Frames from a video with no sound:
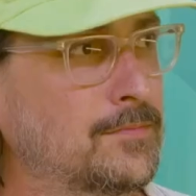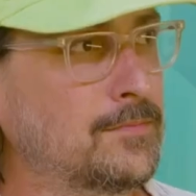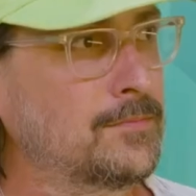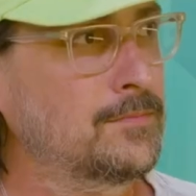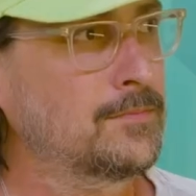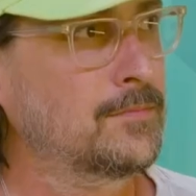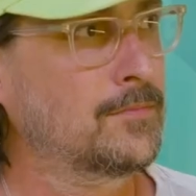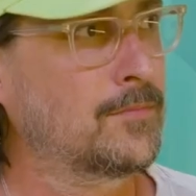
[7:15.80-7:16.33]
I'm
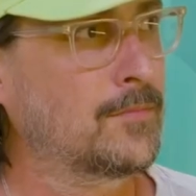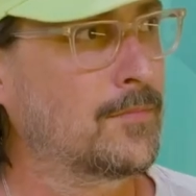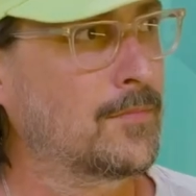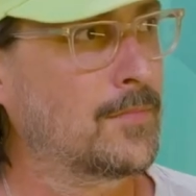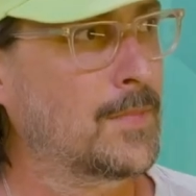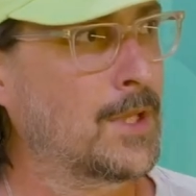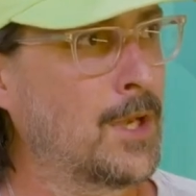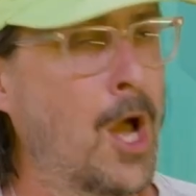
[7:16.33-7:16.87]
sorry.
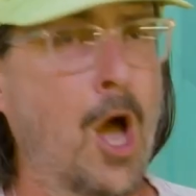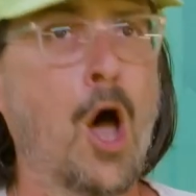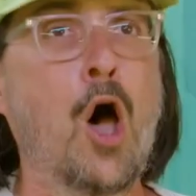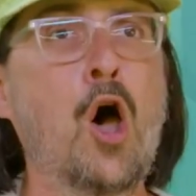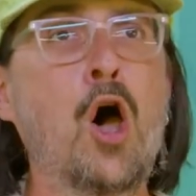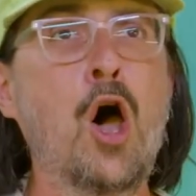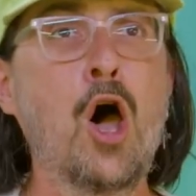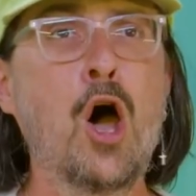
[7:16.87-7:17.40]
What's
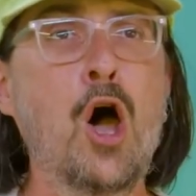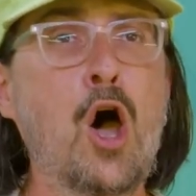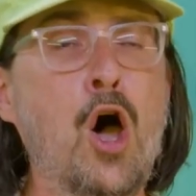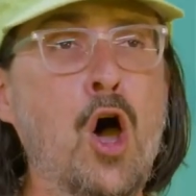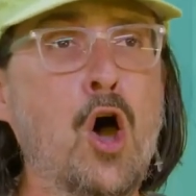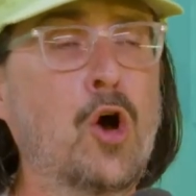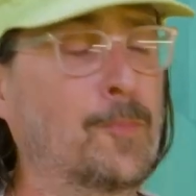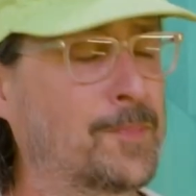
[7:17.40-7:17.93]
going Oops!
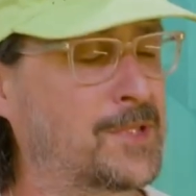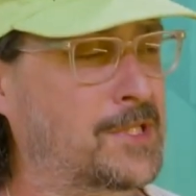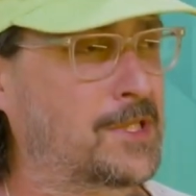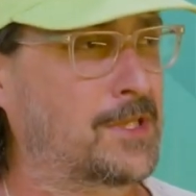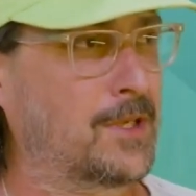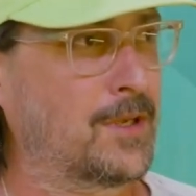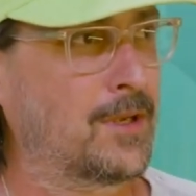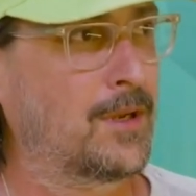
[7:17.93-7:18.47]
on?
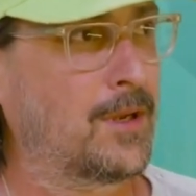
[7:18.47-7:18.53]
Oops.